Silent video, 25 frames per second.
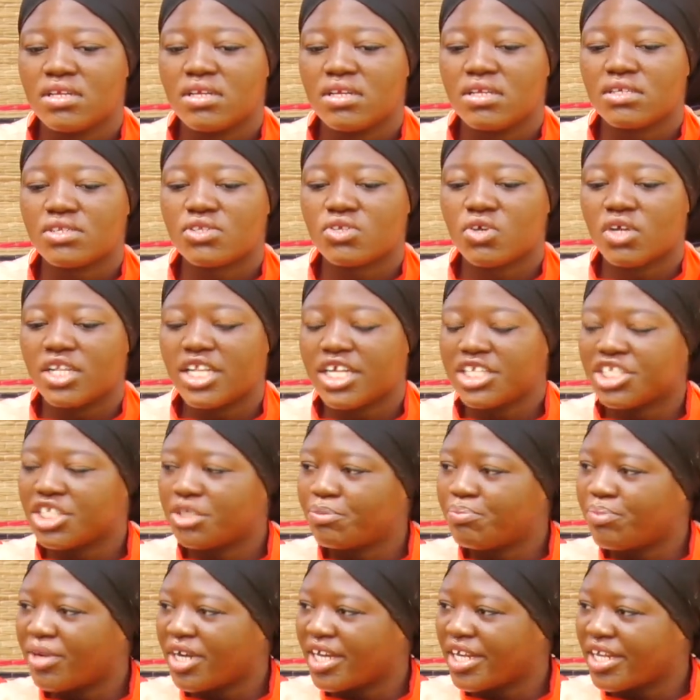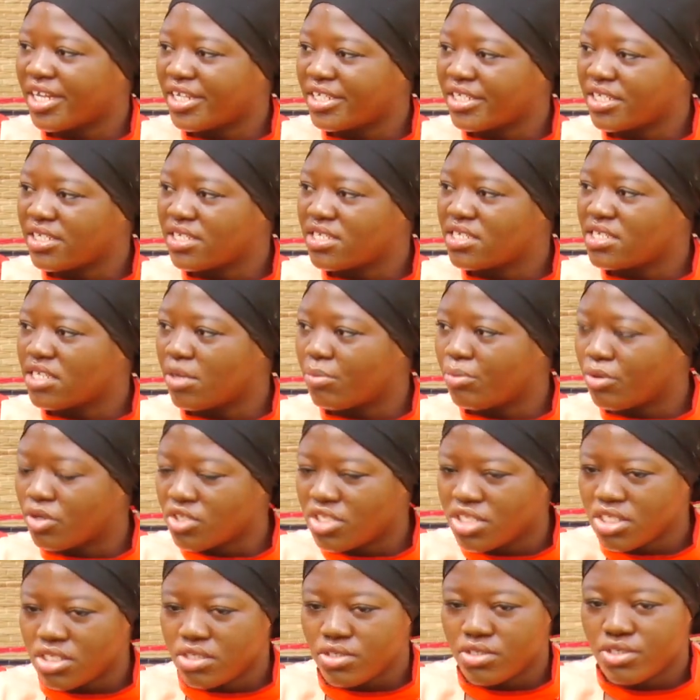scholarship packages
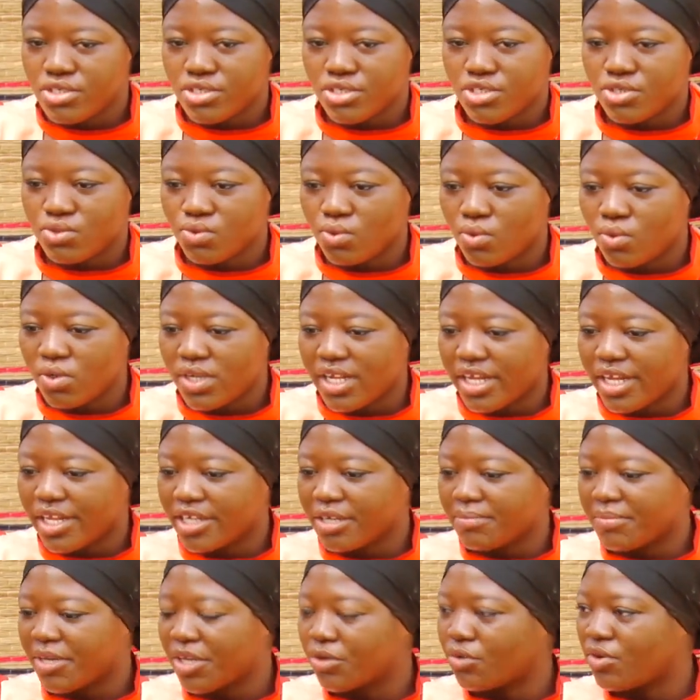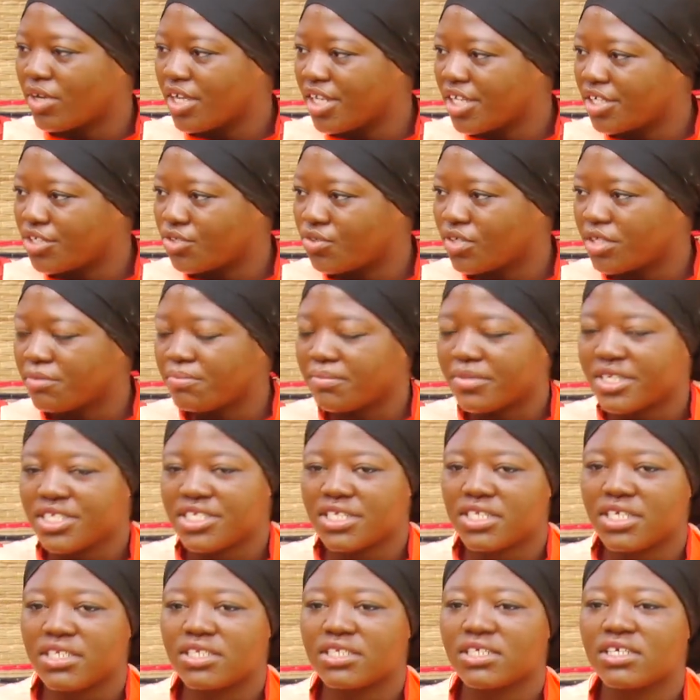supporting you in school, like my colleague John
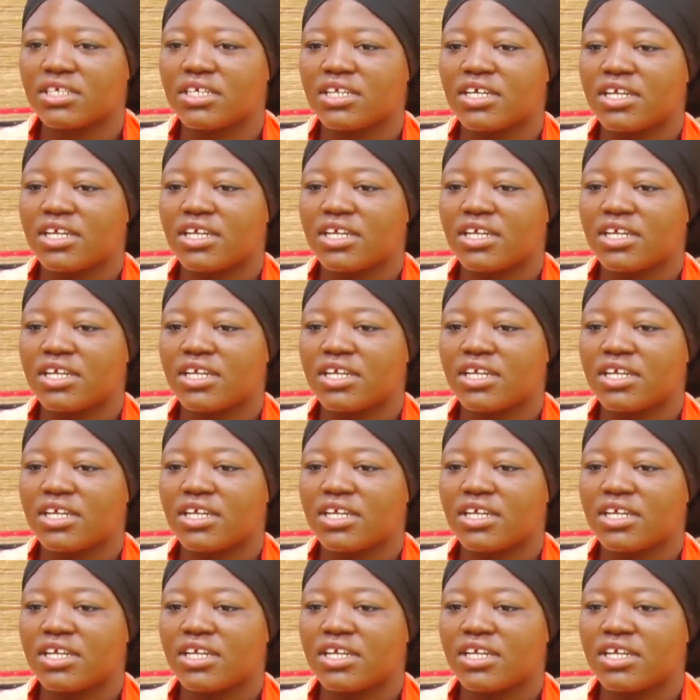mentioned,